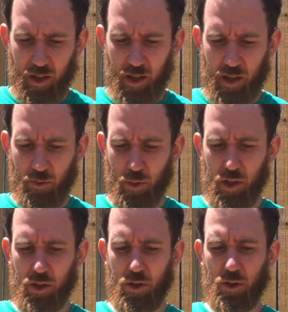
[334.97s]
And when
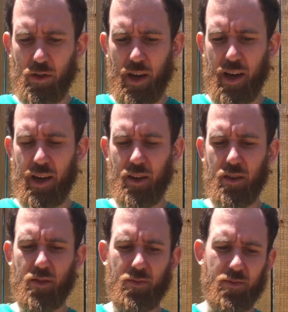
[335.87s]
you do that,
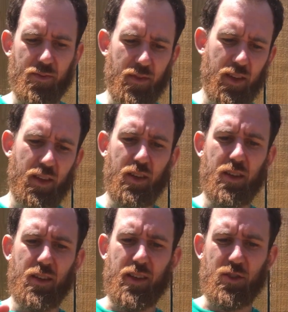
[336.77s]

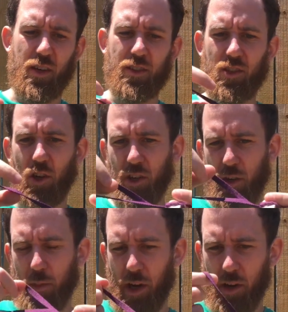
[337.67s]
that's what I was talking
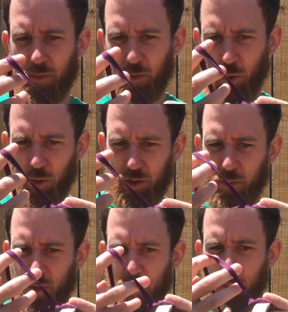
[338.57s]
about. You want
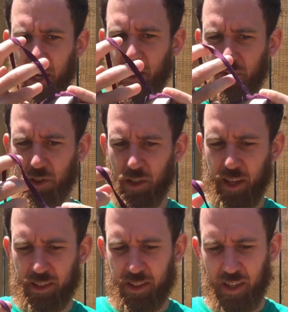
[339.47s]
some space for the
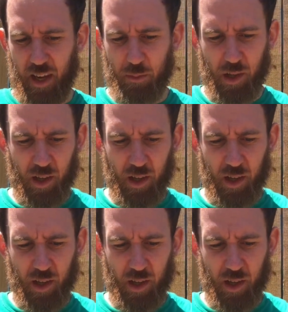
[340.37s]
next step.